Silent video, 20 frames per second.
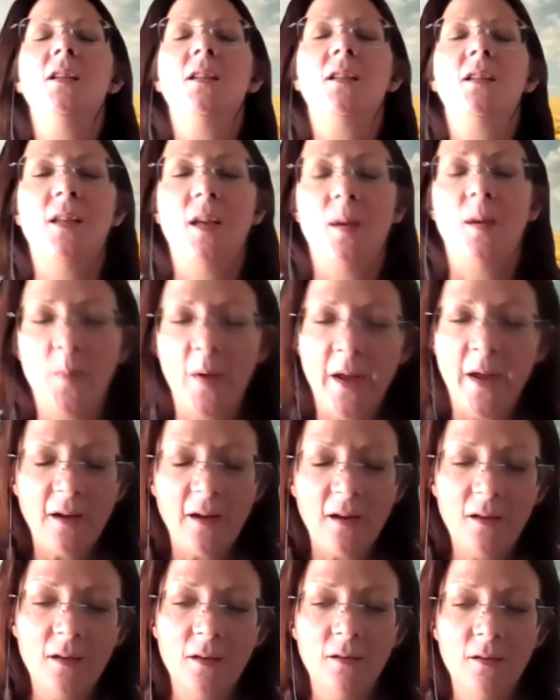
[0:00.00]
step
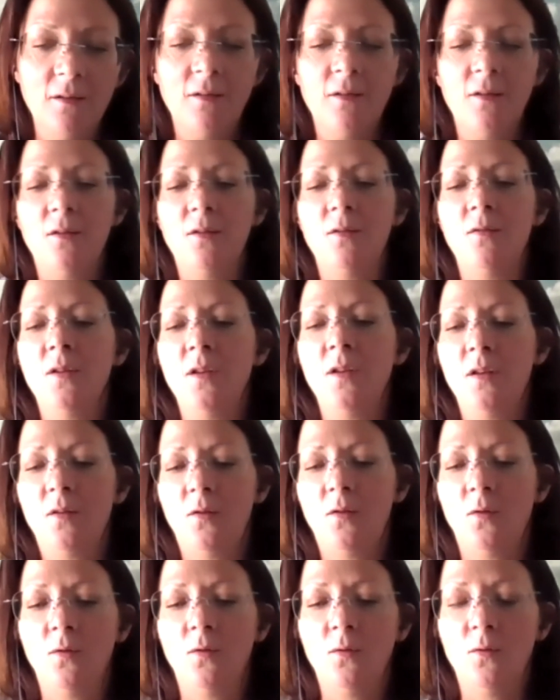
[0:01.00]
back. You need
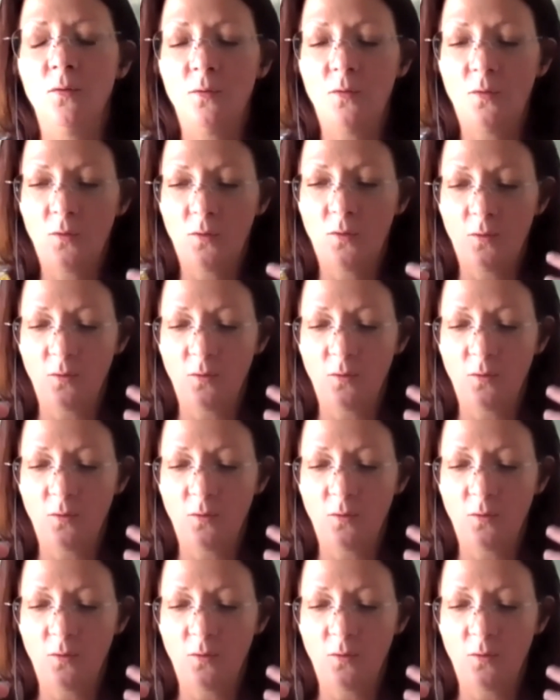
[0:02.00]
to